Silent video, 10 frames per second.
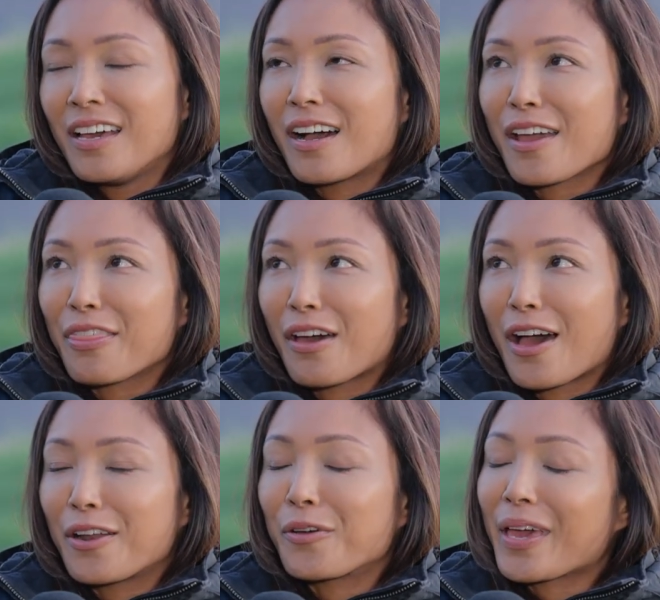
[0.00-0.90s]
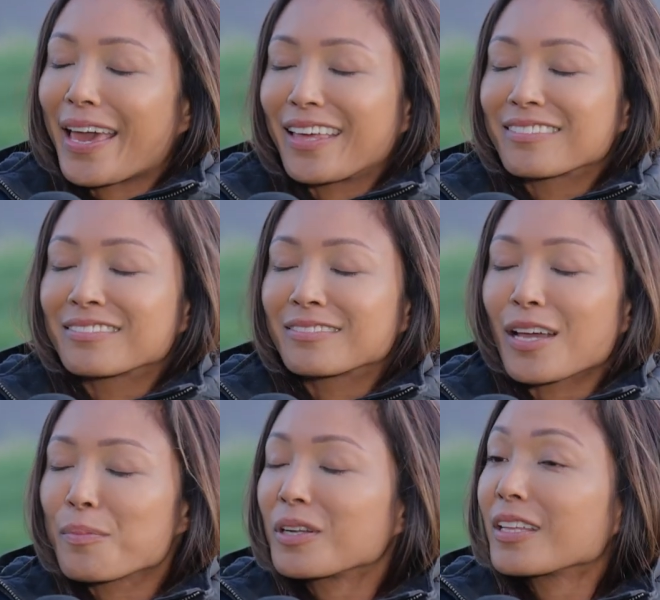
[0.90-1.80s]
I thought, okay,
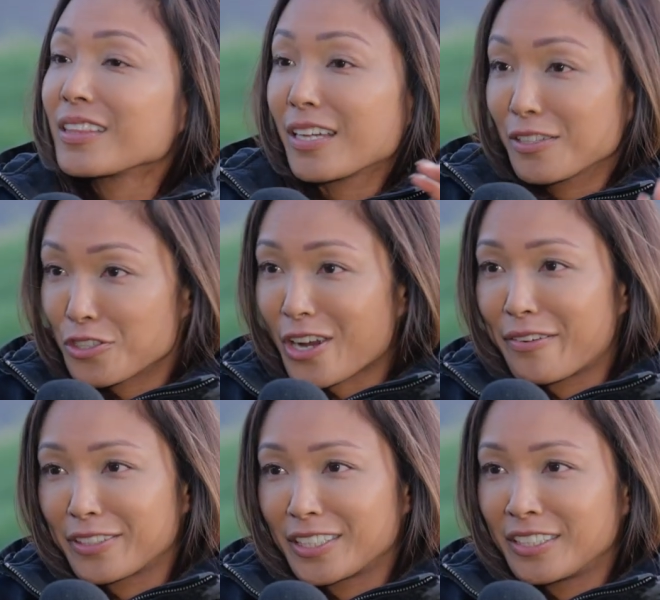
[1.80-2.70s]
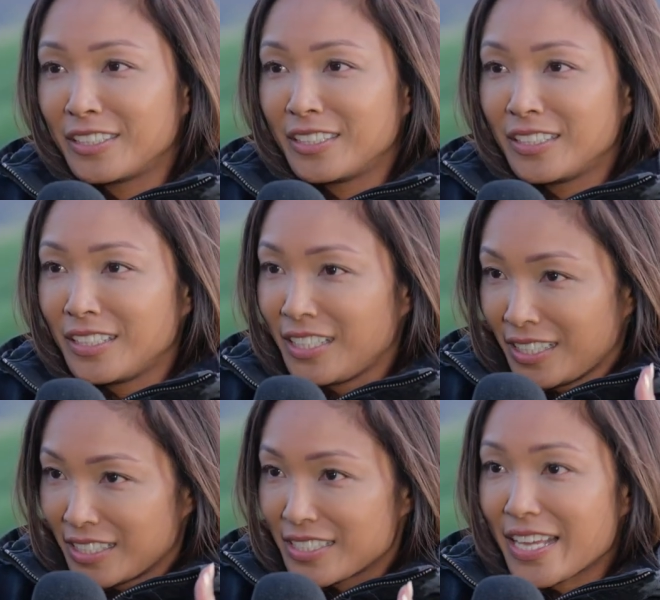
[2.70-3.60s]
I'm going to let the other driver
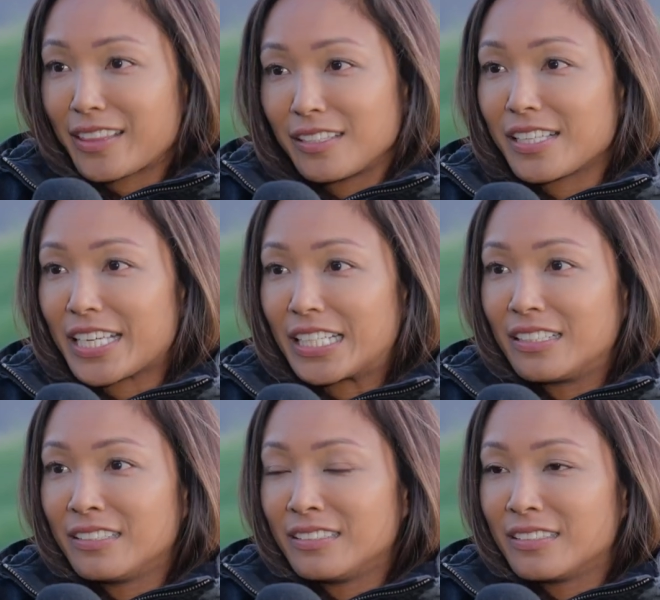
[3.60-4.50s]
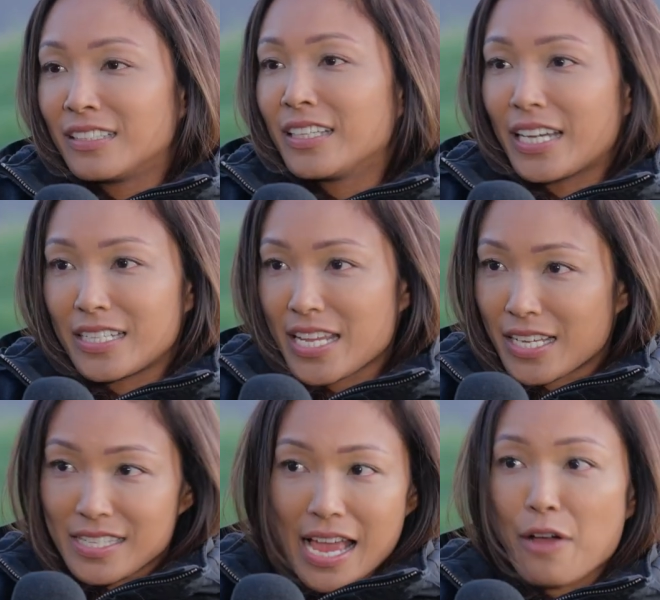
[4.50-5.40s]
take the lead and
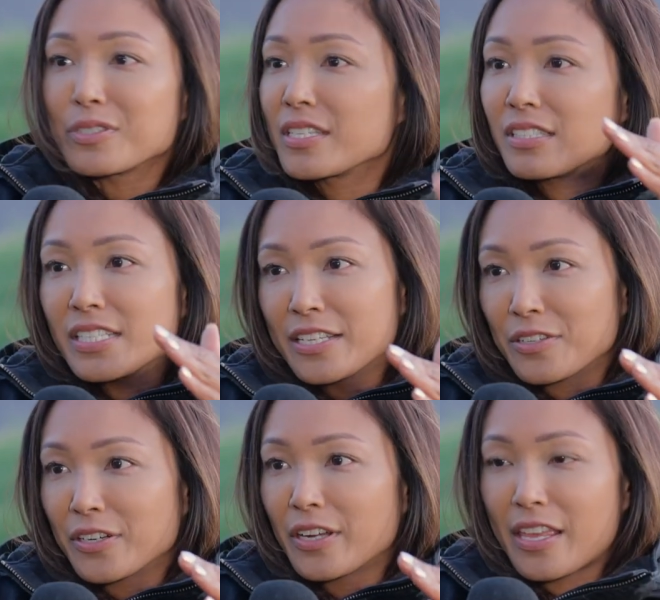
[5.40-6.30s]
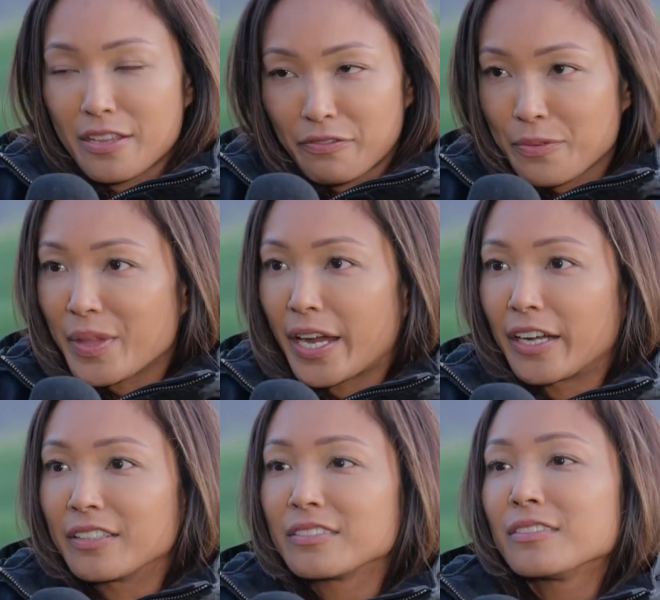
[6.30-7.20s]
take us out into the desert. And then from
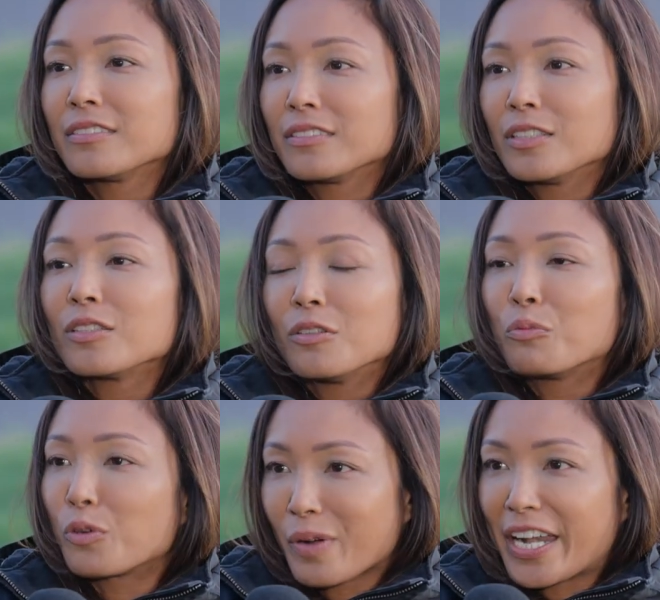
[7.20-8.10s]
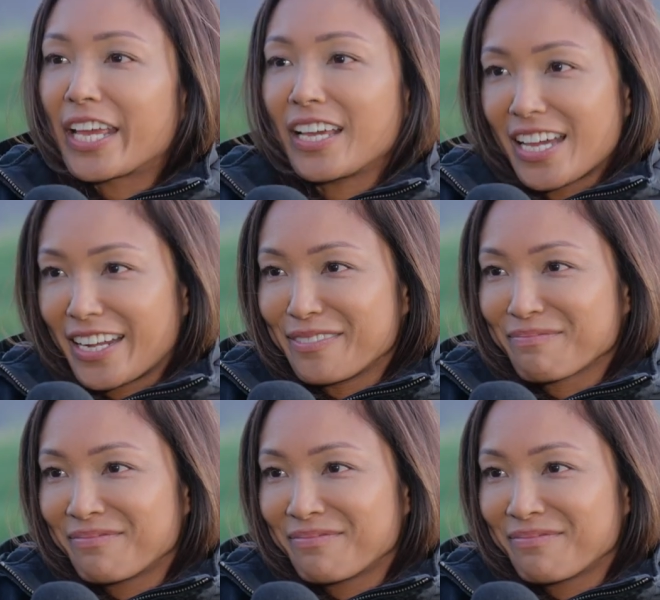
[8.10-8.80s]
there, we'll run it and gut it.